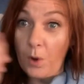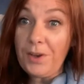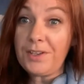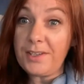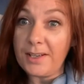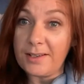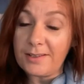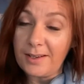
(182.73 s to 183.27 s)

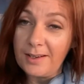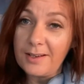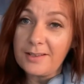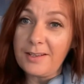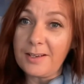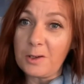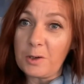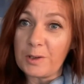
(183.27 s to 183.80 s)
wanted
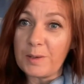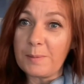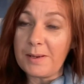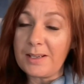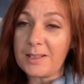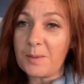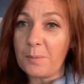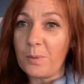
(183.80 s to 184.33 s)
the
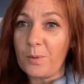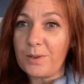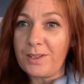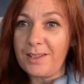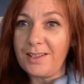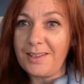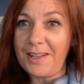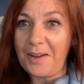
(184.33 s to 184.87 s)
economy
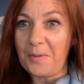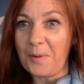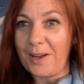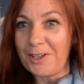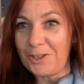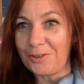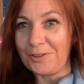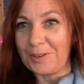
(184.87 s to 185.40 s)
supported in that
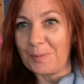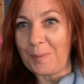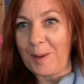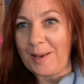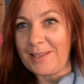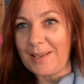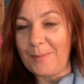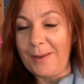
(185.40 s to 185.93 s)
way during the
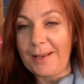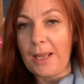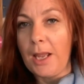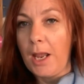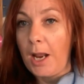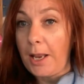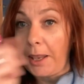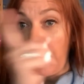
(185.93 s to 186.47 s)
pandemic,
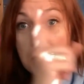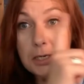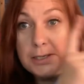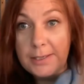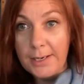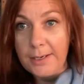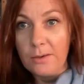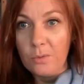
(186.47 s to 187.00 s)
and they
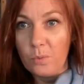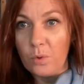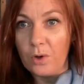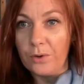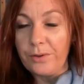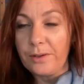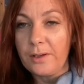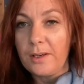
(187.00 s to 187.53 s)
didn't
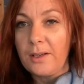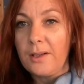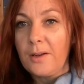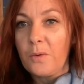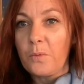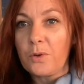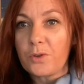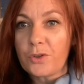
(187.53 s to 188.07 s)
want
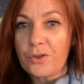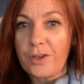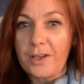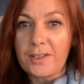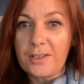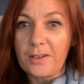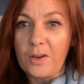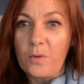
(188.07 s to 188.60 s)
what
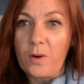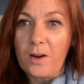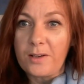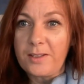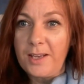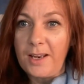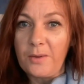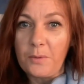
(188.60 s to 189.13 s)
Truss and
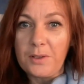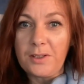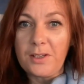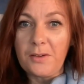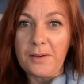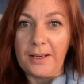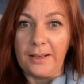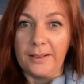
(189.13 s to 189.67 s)
Kwarteng were
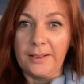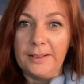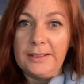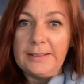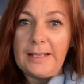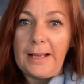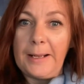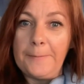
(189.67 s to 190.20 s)
doing,
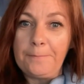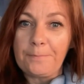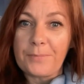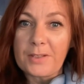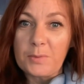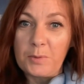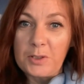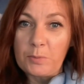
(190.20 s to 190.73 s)

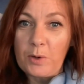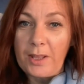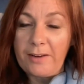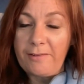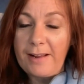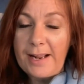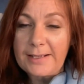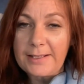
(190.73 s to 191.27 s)
which is why
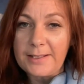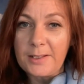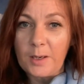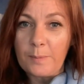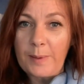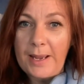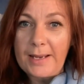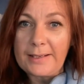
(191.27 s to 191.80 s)
they reacted
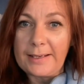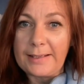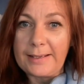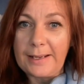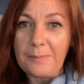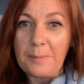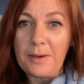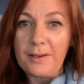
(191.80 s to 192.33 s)
so badly.
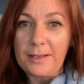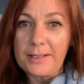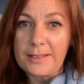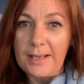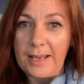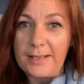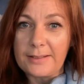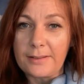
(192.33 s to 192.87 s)
Now, Mike
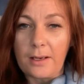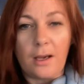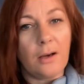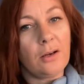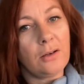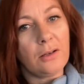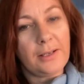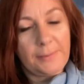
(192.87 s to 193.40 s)
says,
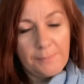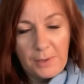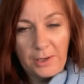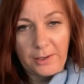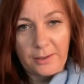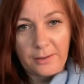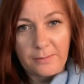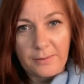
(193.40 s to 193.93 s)
oh,
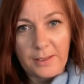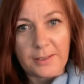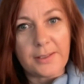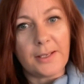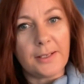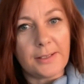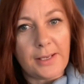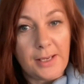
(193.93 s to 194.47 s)
Mike,
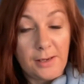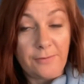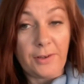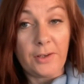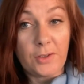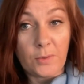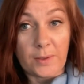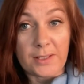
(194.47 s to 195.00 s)
this is
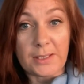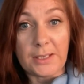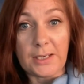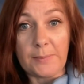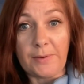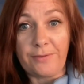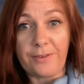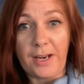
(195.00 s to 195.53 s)
evil and
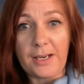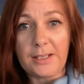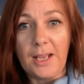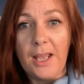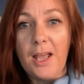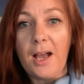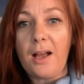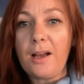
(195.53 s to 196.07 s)
twisted, I'm afraid.
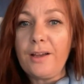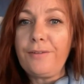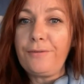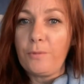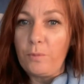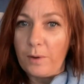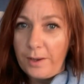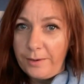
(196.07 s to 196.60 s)
I,
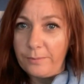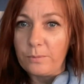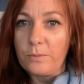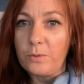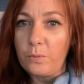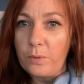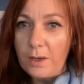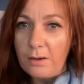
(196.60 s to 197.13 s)
for one,
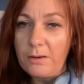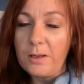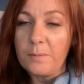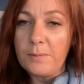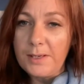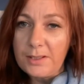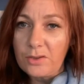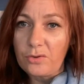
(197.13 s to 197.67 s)
would
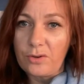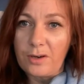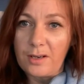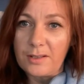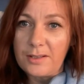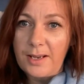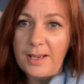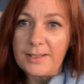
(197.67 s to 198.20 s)
welcome Liz
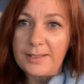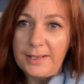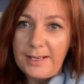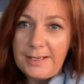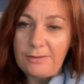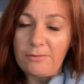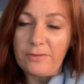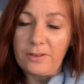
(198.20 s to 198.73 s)
Truss as
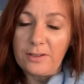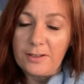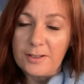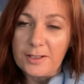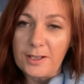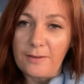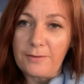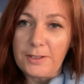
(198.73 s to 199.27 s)
leader of a
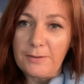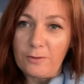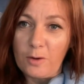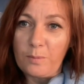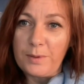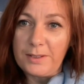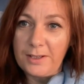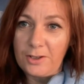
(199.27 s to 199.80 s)
Conservative
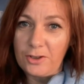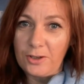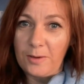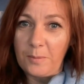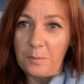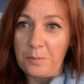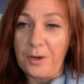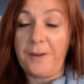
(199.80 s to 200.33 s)

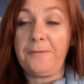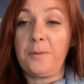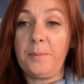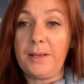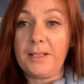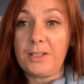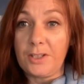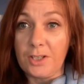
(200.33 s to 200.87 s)
opposition,
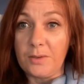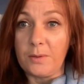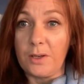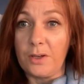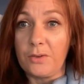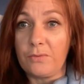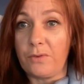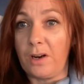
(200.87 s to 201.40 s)
preferably
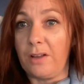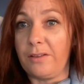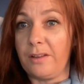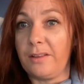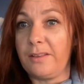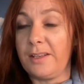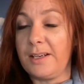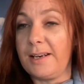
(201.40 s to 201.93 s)
sooner
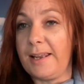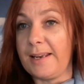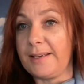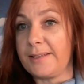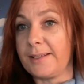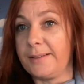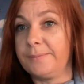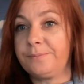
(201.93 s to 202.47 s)
rather than
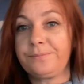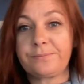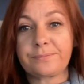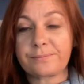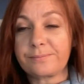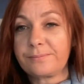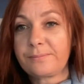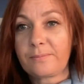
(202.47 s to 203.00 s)
later.
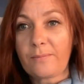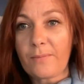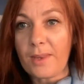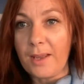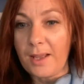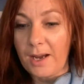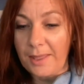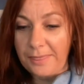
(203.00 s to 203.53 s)

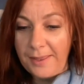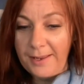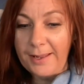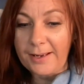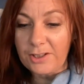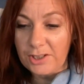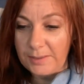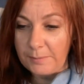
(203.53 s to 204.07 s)
I
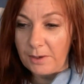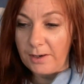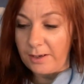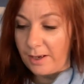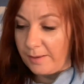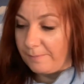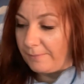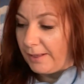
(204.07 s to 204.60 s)
think, actually,
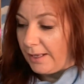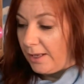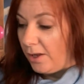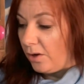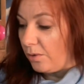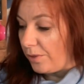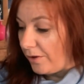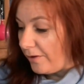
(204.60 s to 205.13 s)
Mike,
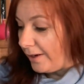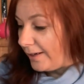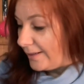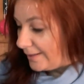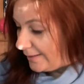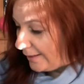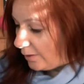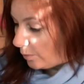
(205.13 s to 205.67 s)
although I
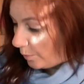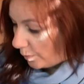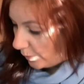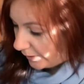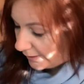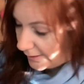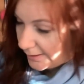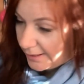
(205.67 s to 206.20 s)
can see your
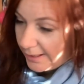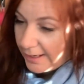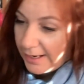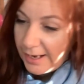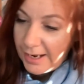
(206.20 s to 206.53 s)
point,